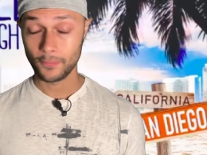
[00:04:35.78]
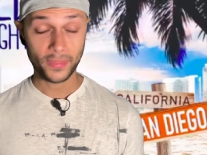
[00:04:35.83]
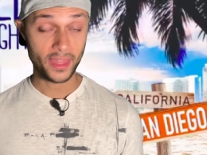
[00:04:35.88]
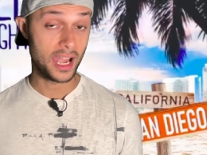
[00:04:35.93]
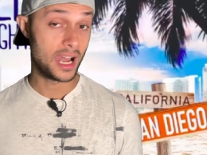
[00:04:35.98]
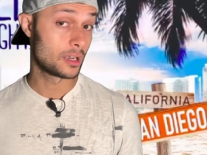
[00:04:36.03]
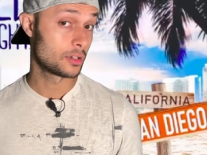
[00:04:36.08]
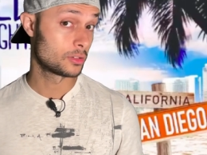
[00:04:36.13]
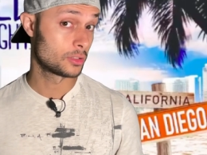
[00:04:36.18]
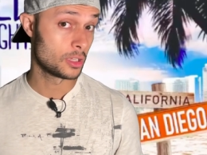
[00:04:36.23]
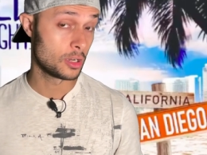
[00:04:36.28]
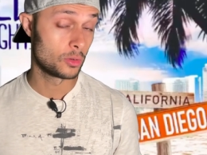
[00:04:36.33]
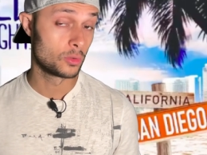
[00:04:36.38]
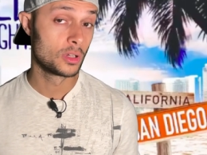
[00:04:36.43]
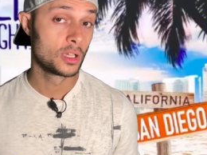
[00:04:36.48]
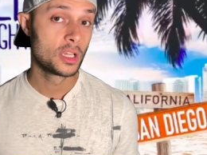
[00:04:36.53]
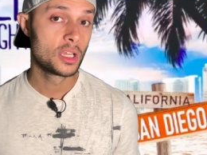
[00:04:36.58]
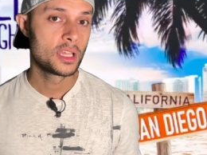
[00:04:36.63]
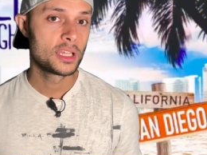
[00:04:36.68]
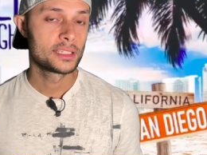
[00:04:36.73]
I don't know.
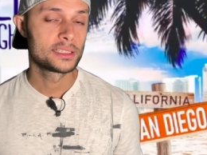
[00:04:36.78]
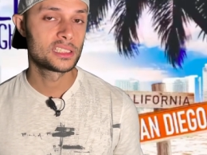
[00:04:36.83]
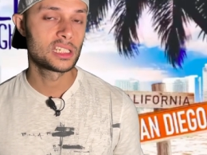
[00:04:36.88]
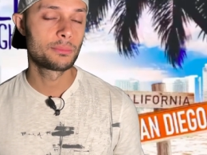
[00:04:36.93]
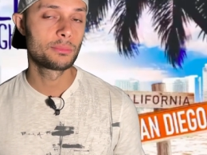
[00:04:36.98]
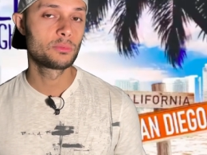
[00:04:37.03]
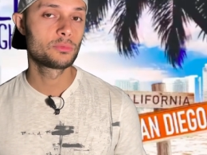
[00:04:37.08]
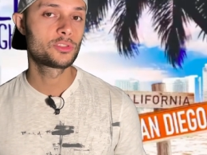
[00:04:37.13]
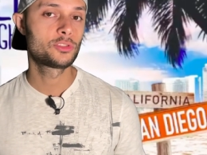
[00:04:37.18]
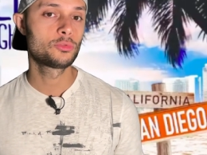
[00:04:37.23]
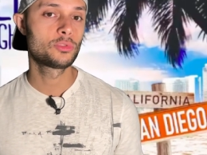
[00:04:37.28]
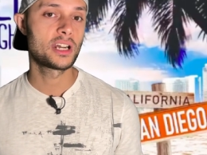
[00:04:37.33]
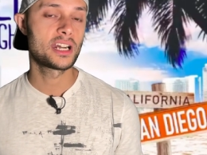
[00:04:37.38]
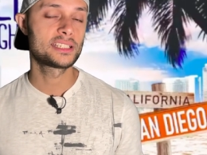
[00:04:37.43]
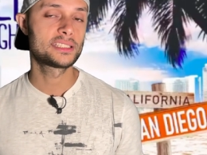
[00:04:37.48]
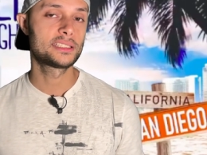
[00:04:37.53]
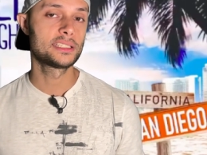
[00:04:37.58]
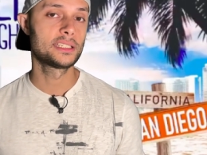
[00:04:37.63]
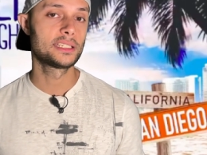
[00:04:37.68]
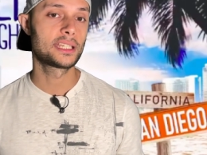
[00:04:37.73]
Tell me what you
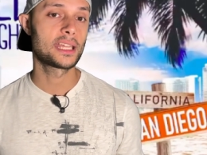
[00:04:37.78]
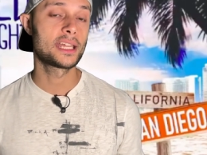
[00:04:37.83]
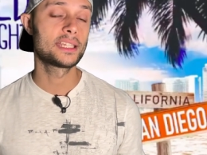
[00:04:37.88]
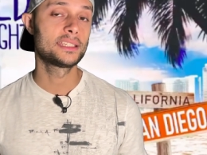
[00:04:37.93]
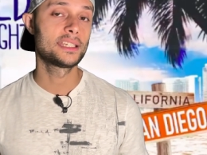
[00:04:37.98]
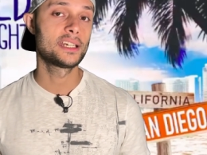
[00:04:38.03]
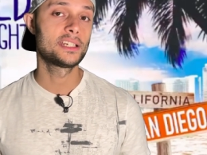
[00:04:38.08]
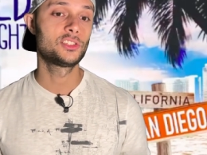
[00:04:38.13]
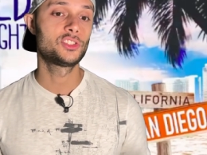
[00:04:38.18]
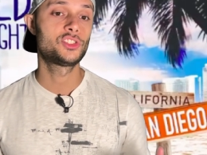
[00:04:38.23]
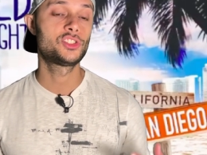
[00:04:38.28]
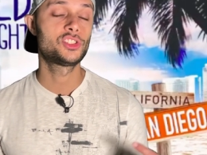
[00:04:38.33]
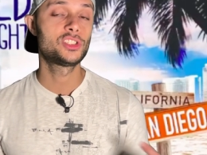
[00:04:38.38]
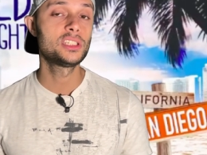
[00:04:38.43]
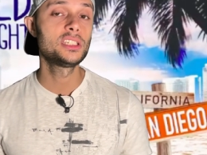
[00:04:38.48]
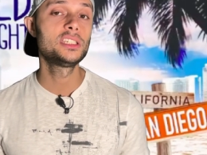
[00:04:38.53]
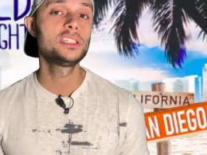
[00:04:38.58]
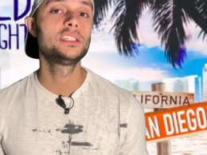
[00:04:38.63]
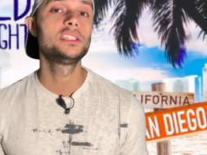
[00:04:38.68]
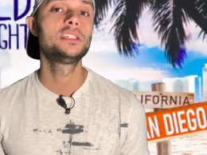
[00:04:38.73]
guys think. And then
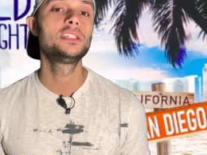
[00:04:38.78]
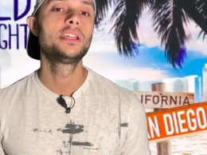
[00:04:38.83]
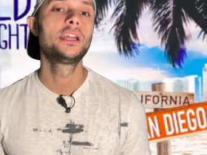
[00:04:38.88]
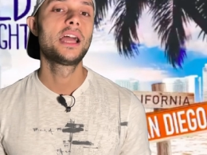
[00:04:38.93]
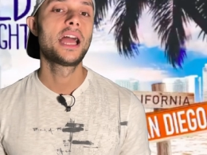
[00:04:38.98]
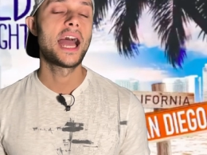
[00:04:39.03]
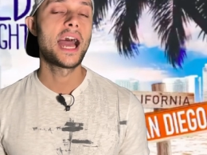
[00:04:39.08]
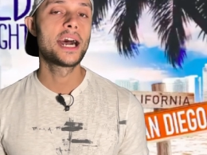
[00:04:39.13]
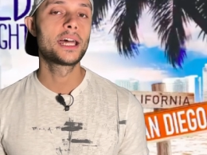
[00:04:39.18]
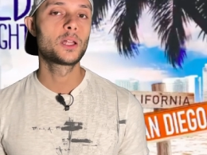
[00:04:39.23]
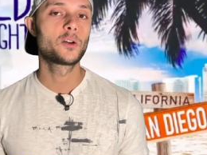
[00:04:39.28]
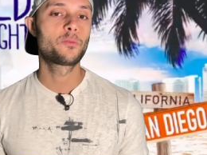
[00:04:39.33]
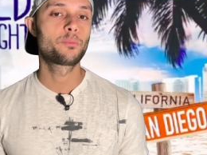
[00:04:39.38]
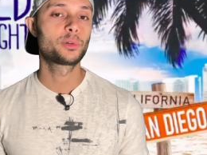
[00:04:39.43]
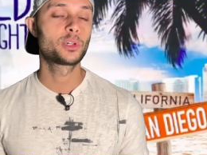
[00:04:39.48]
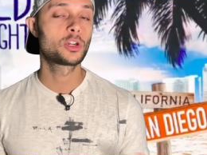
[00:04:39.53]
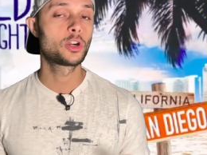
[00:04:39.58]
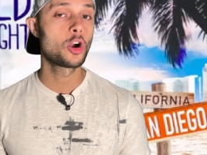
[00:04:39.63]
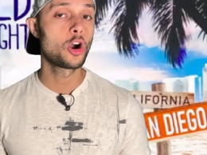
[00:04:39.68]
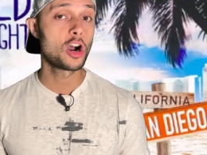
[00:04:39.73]
she, out of
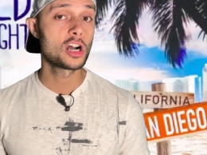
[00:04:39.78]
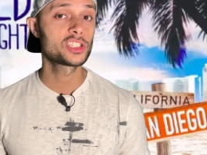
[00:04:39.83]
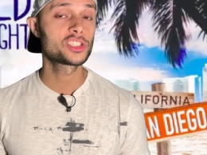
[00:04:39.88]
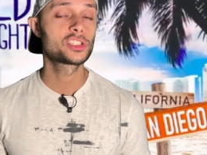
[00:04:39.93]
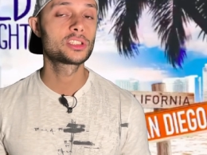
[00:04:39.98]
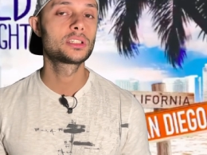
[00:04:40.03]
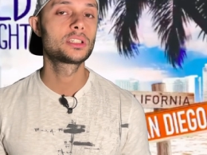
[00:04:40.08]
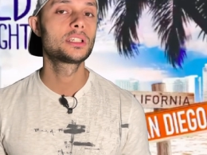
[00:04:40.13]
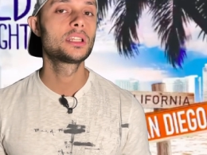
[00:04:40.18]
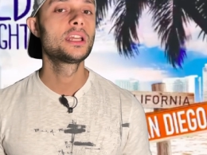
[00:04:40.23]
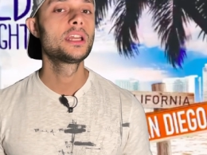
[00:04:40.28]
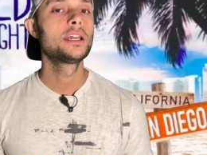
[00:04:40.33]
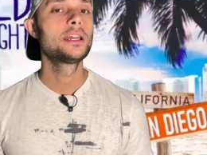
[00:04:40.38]
precaution,